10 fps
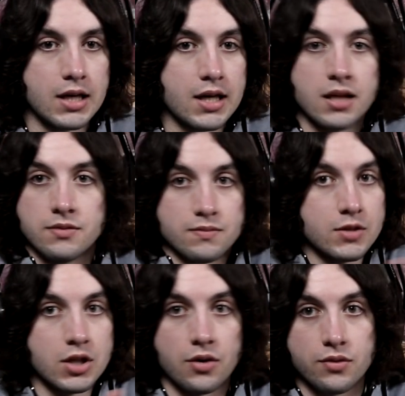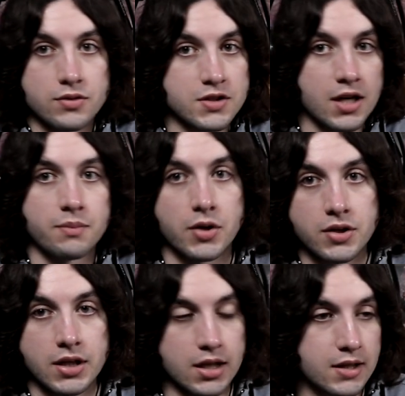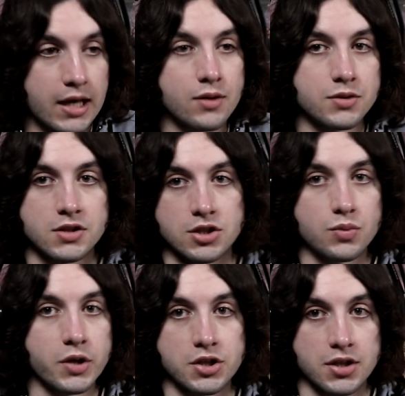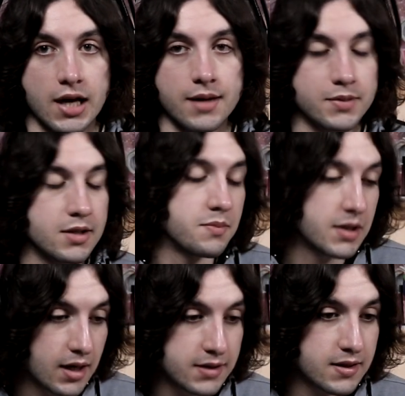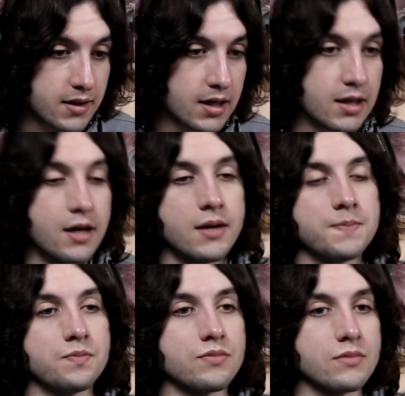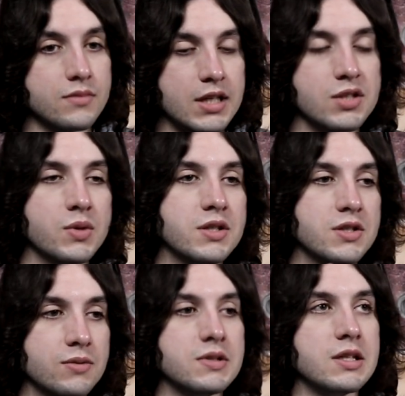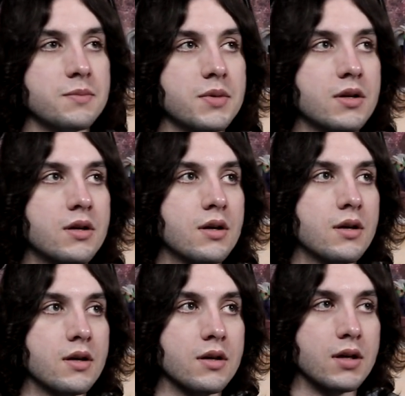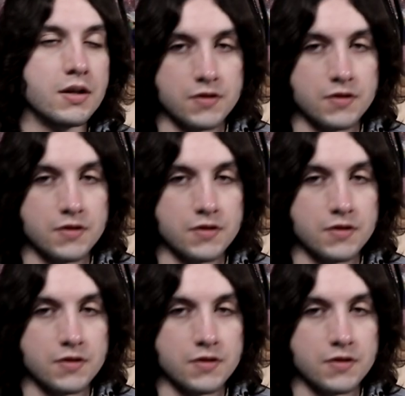He, saw Bernie and that whole situation happened, and because of that, that's why he's so deep in